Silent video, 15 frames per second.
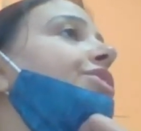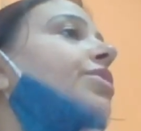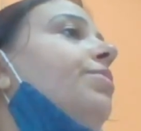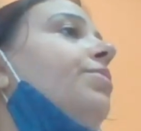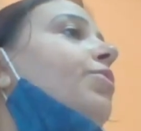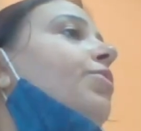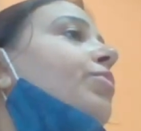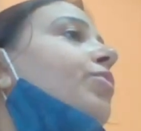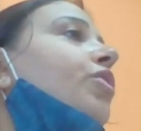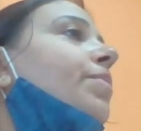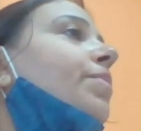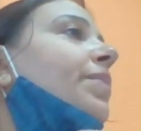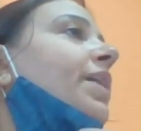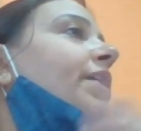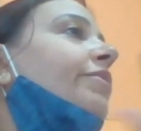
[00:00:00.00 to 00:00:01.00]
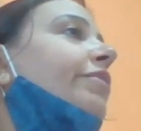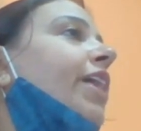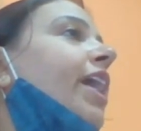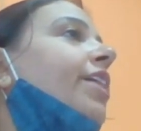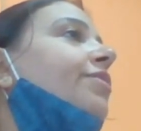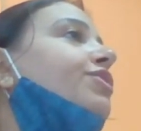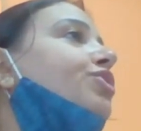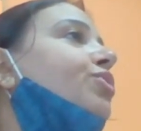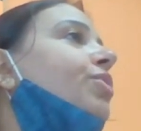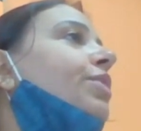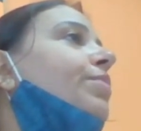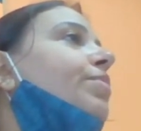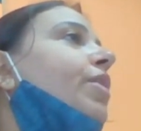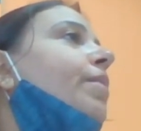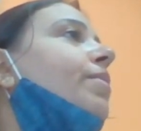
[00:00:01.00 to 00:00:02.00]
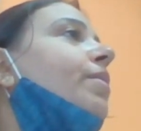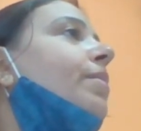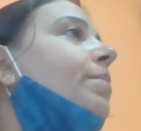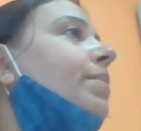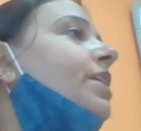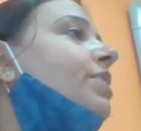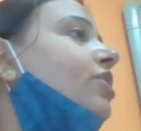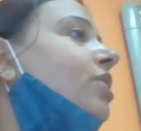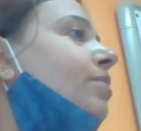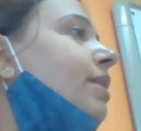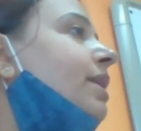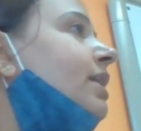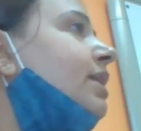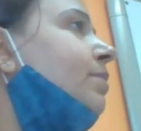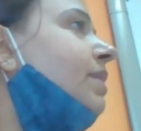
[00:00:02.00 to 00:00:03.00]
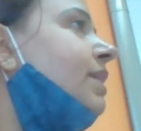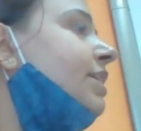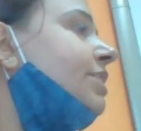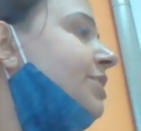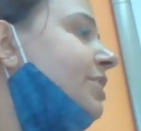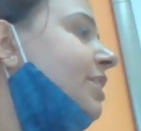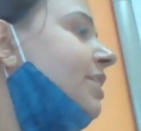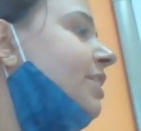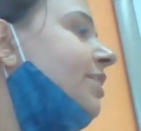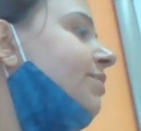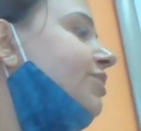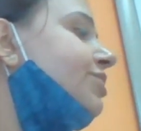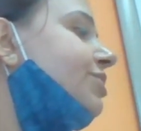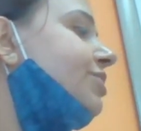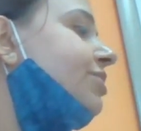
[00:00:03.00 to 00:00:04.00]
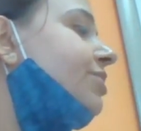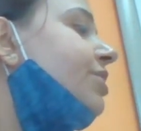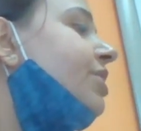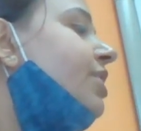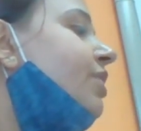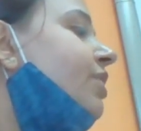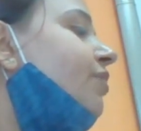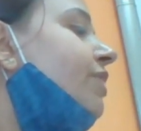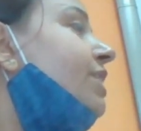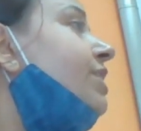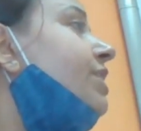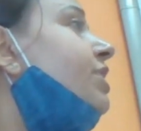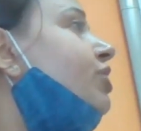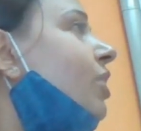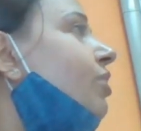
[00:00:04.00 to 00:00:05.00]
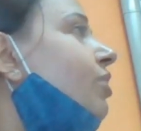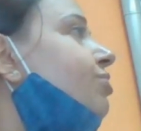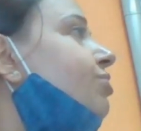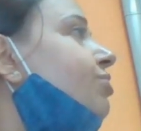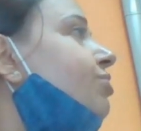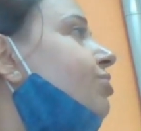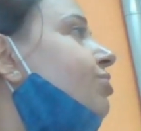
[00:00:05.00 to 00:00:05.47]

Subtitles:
notebook, make 5 story problem based on multiplication and division with the solution and